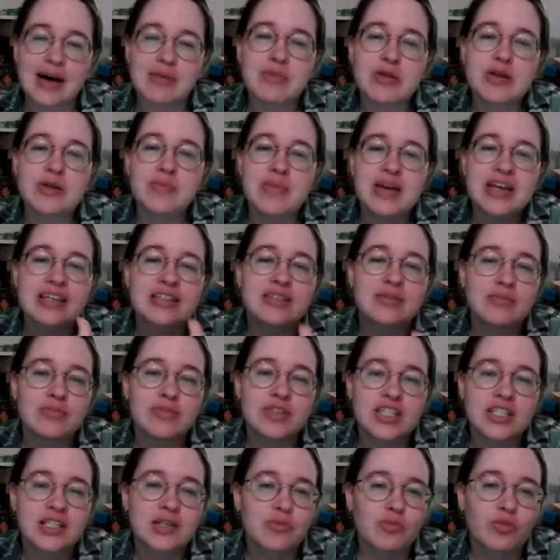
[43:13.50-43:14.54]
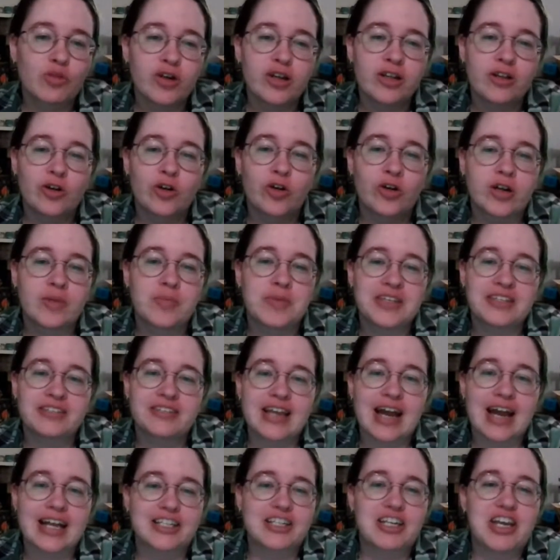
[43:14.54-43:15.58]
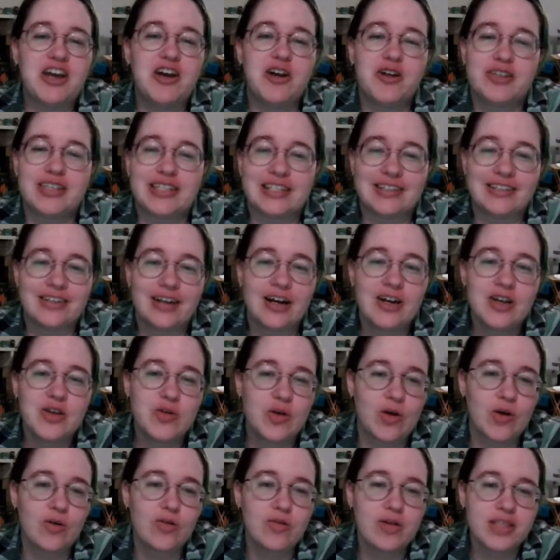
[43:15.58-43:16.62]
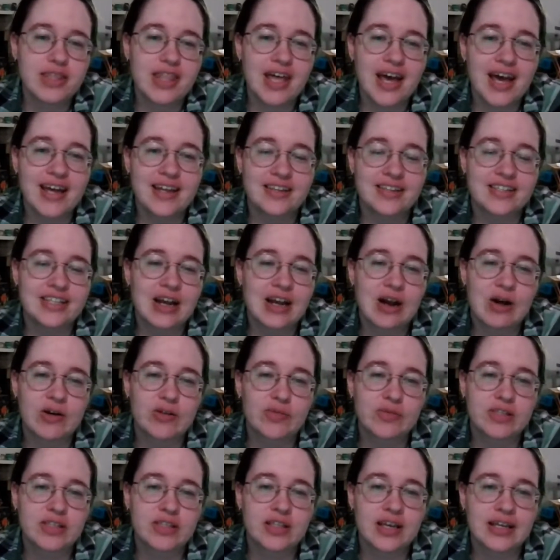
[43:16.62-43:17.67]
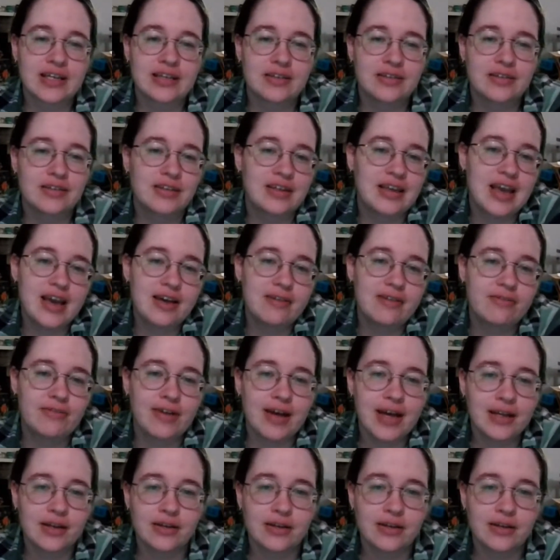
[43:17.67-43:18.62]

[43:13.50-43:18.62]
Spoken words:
I'm gonna make some real creepy statues. Are you cool with that? And Sauron was like, yeah, fine.